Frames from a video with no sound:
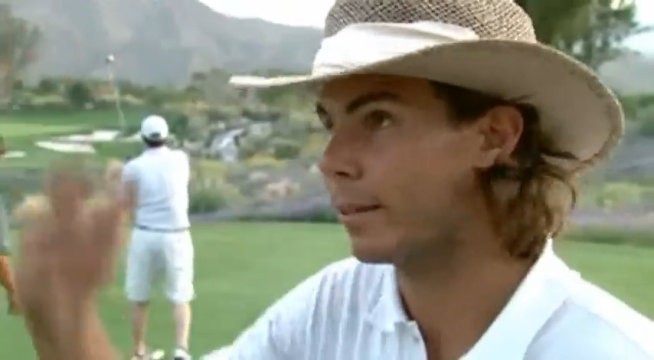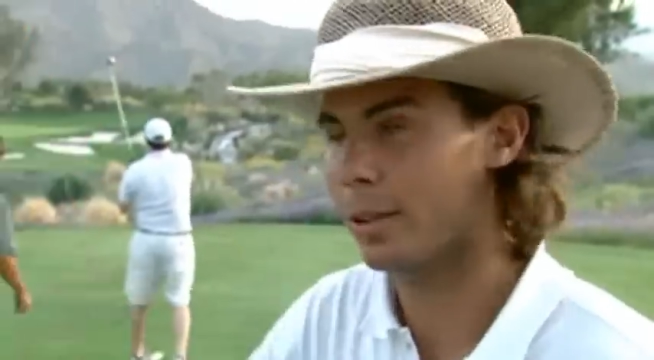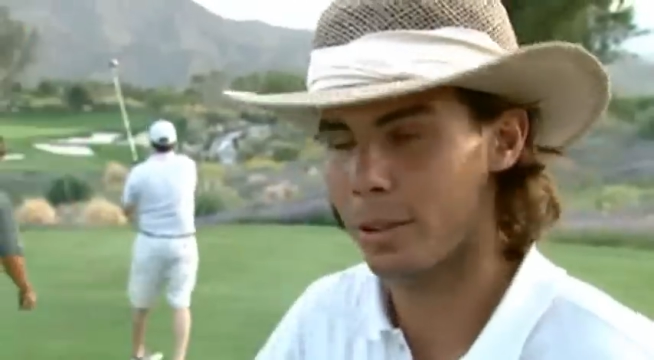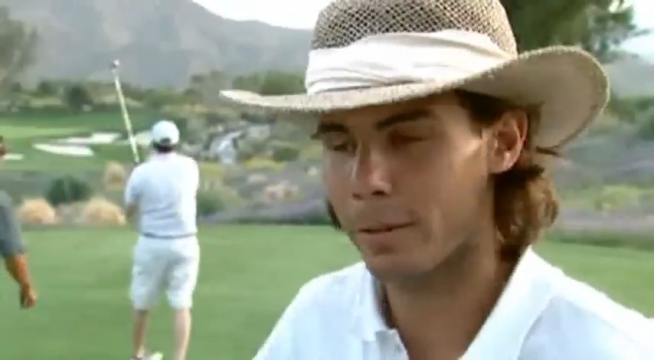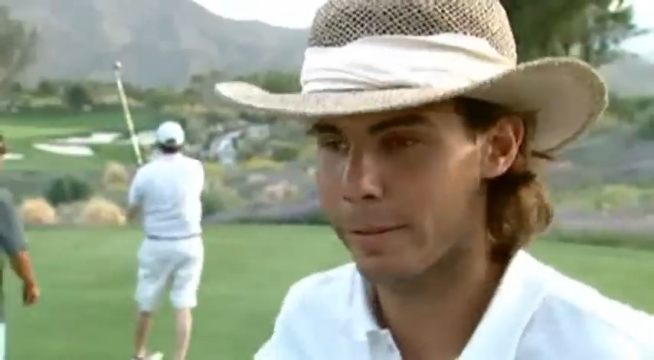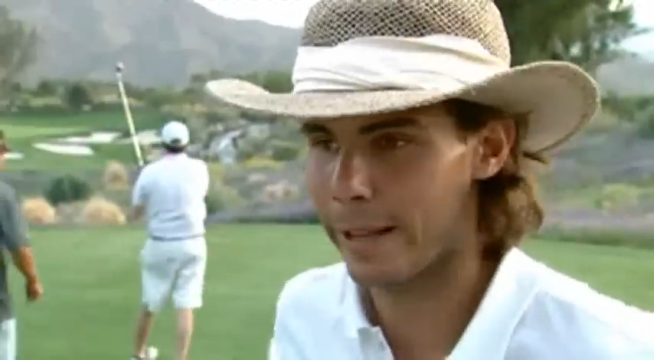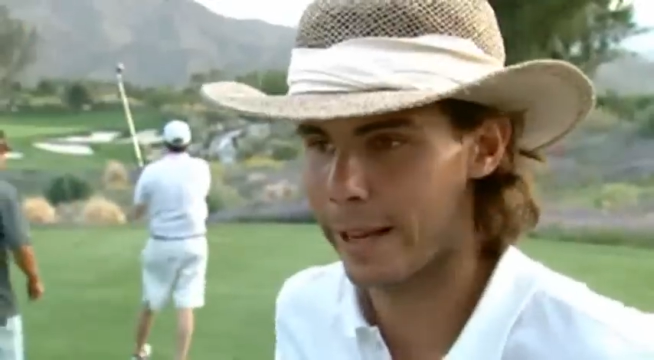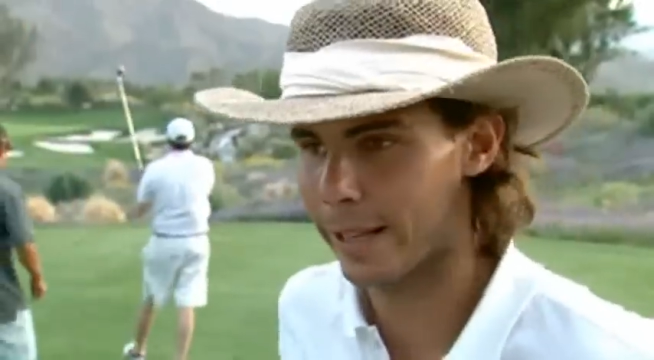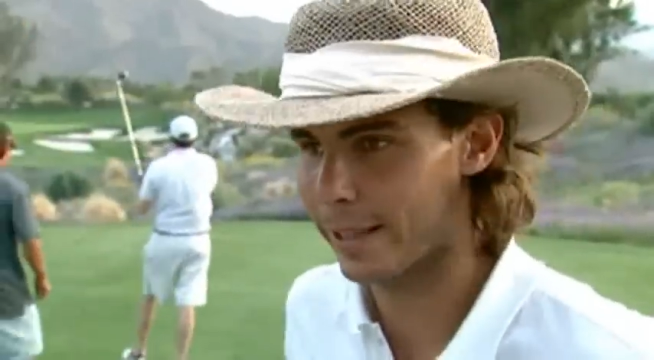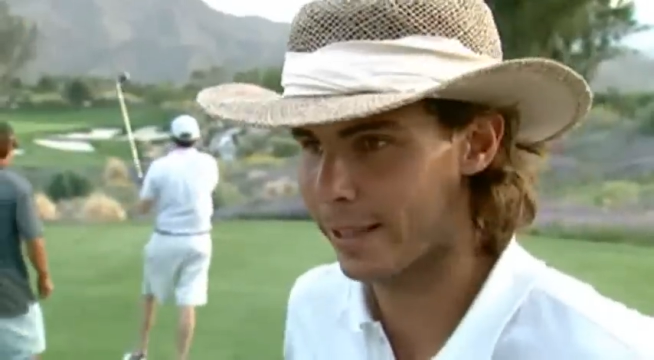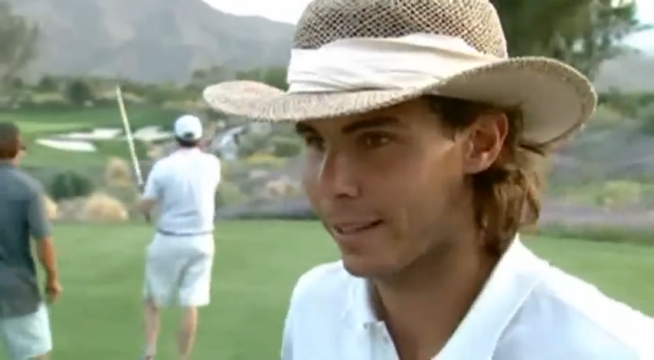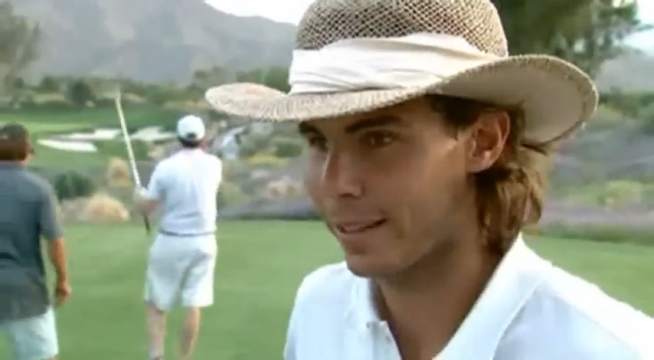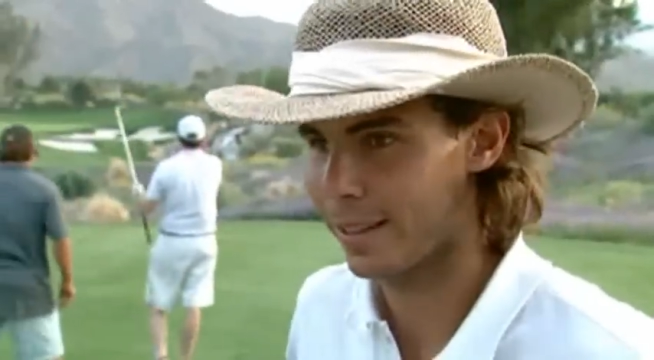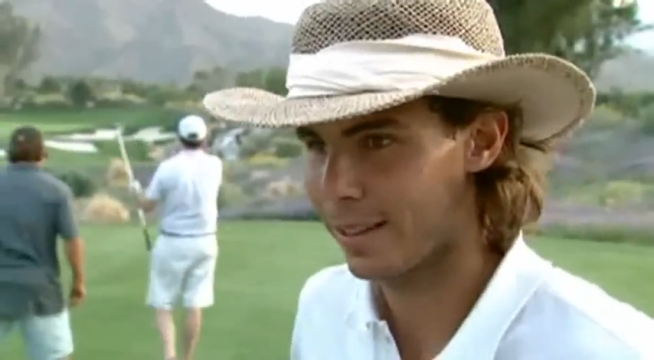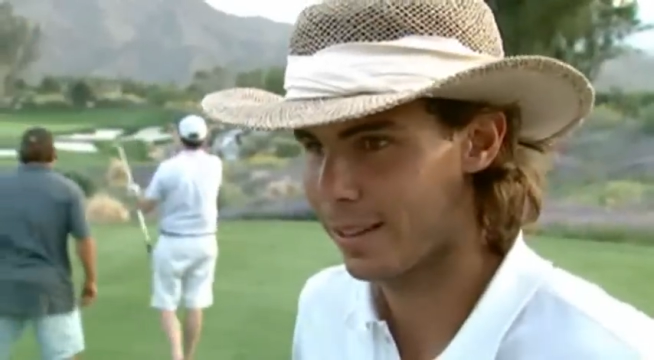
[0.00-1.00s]
a lot of light.
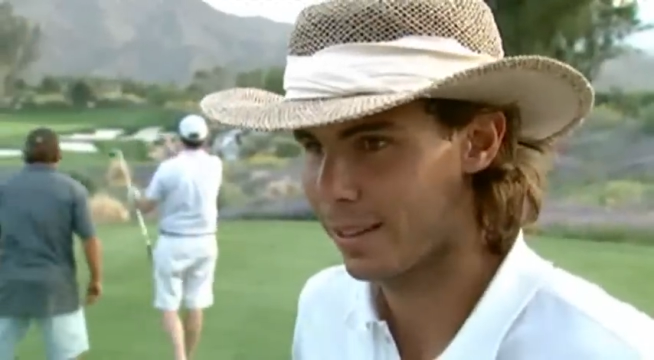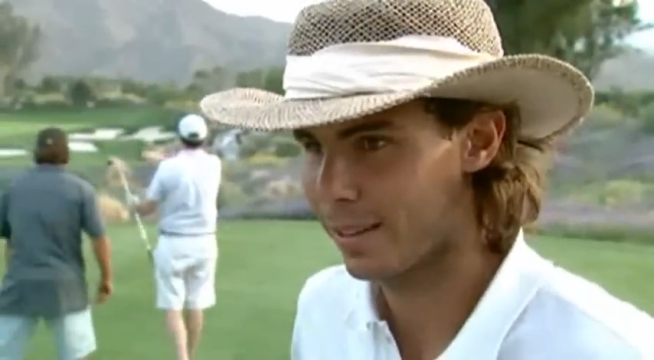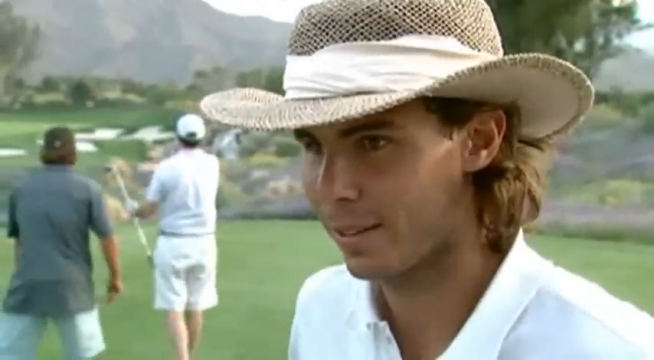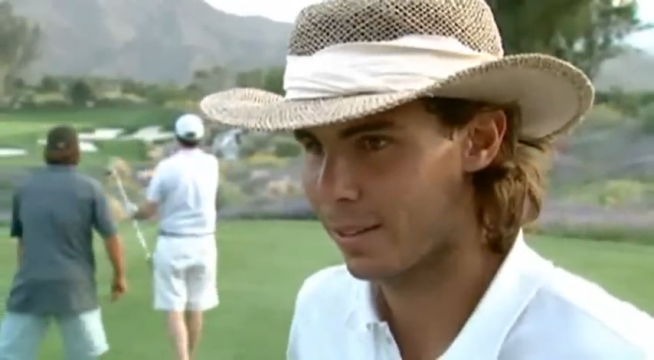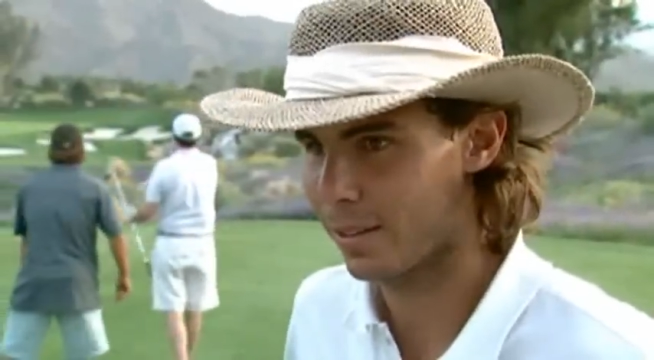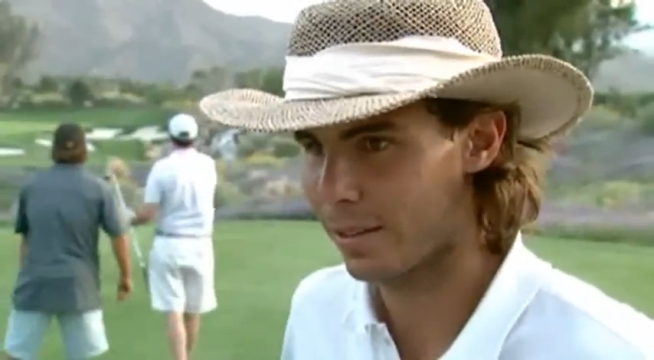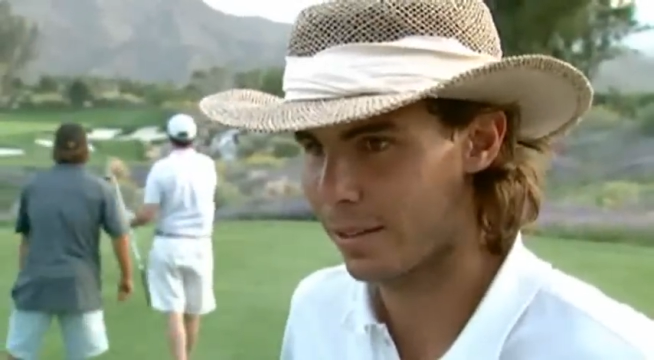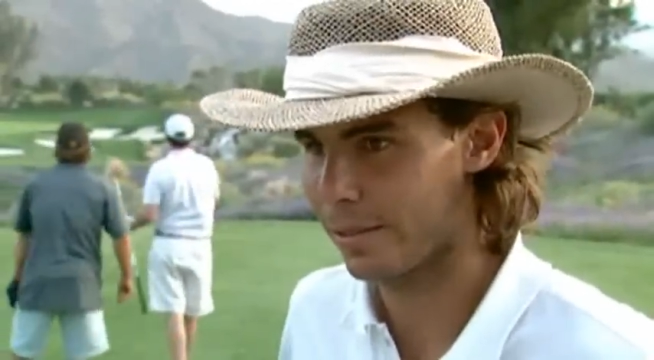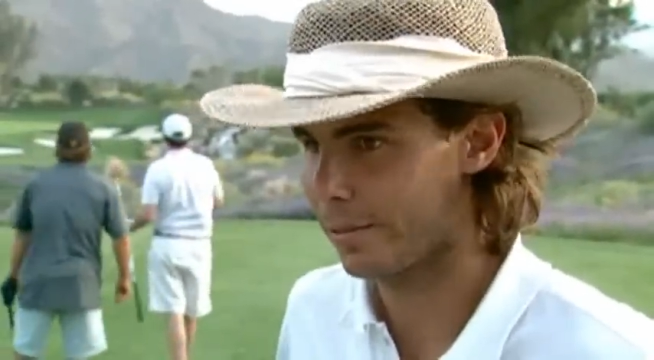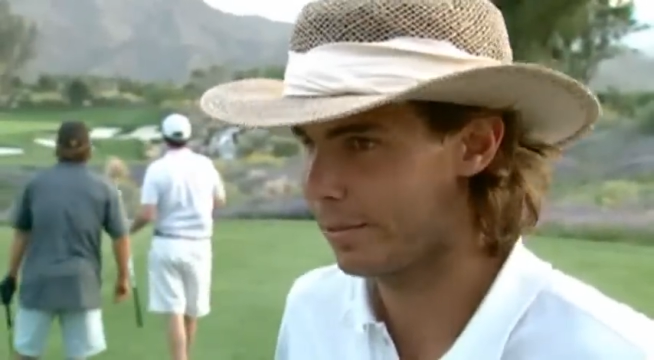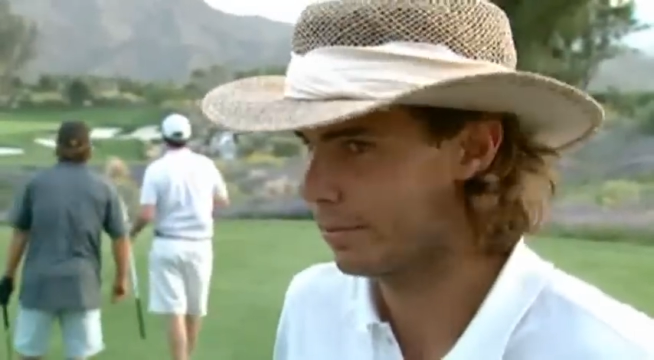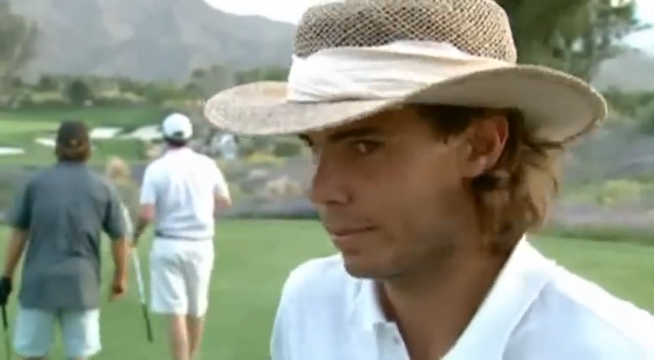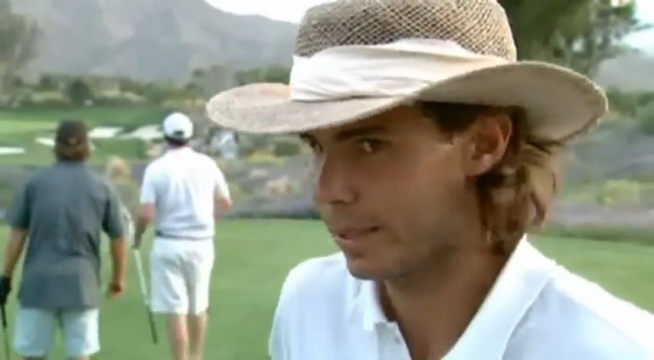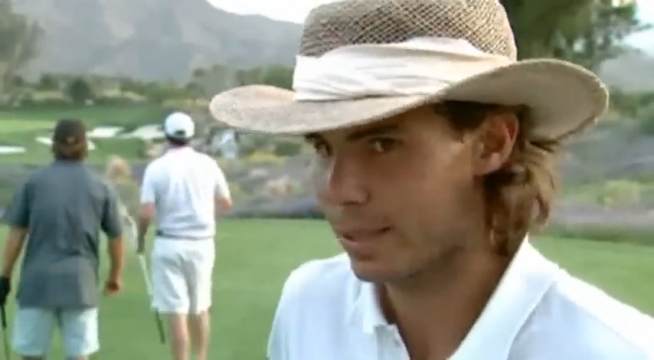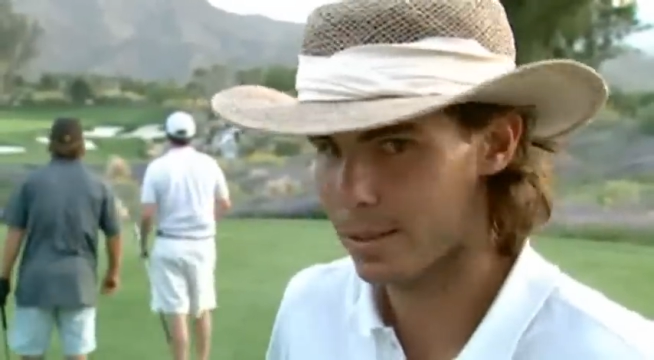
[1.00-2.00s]
So
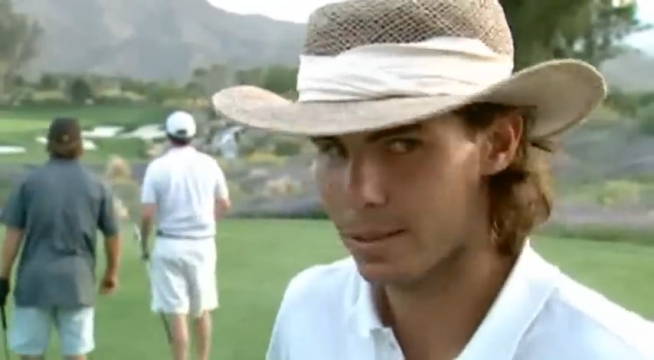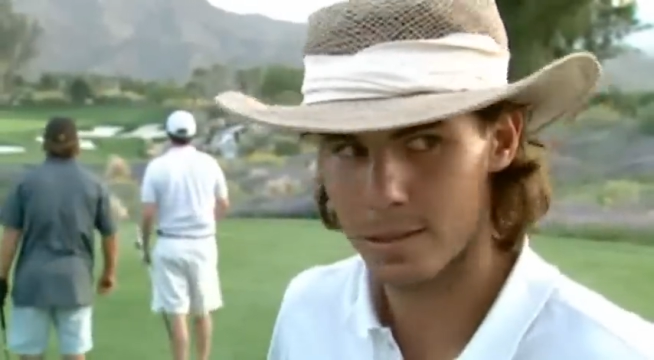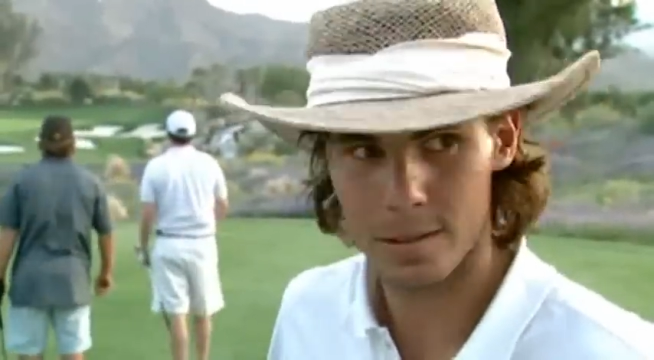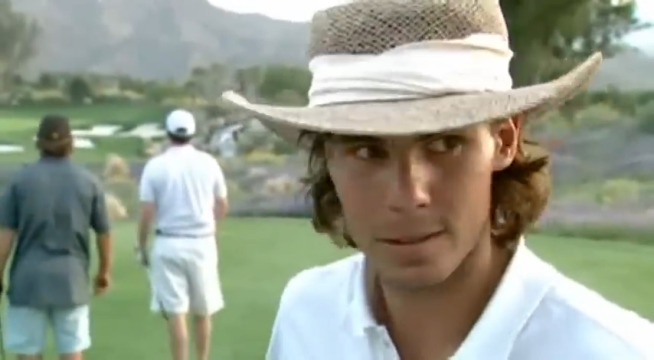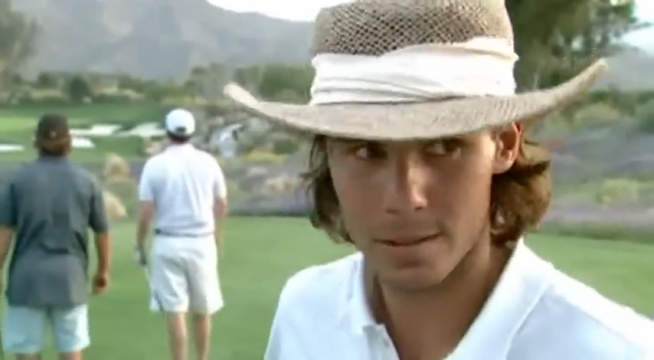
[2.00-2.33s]
it's,